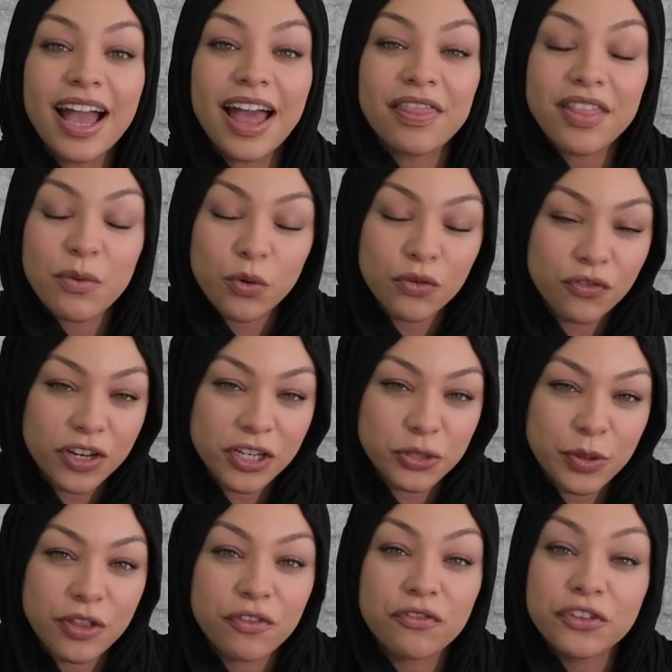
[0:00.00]
And then we'll finish
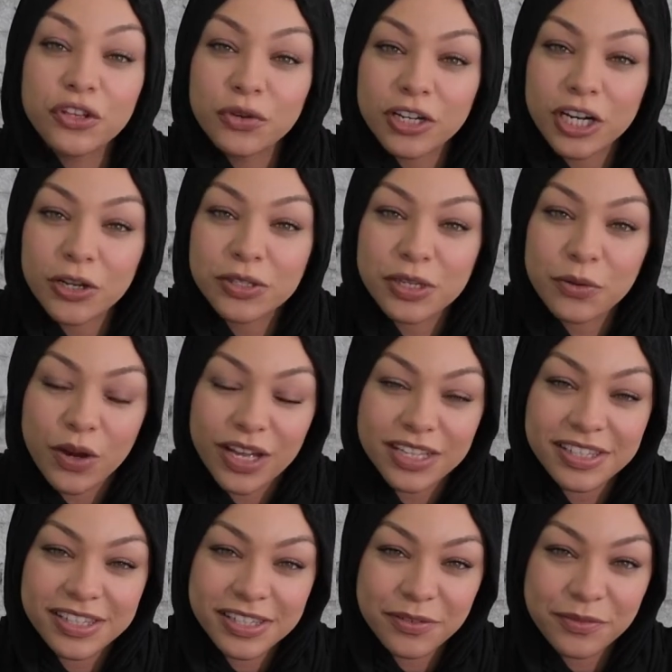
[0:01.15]
with a few closing
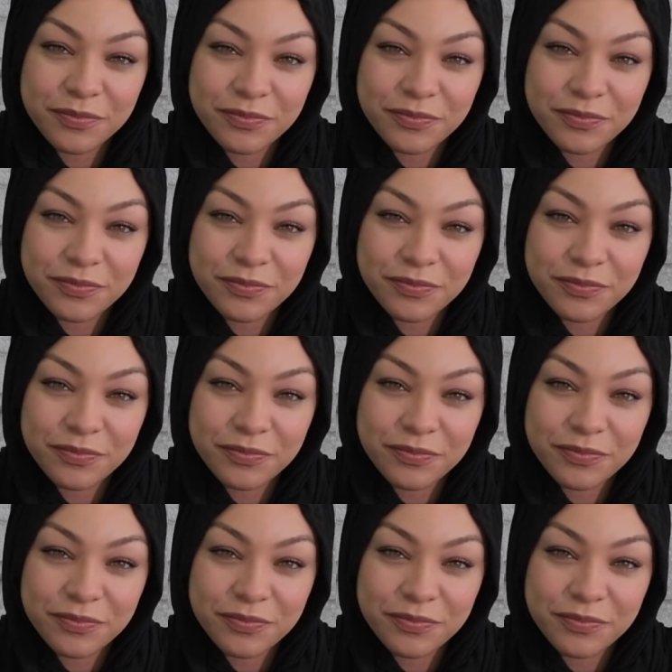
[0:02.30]
words.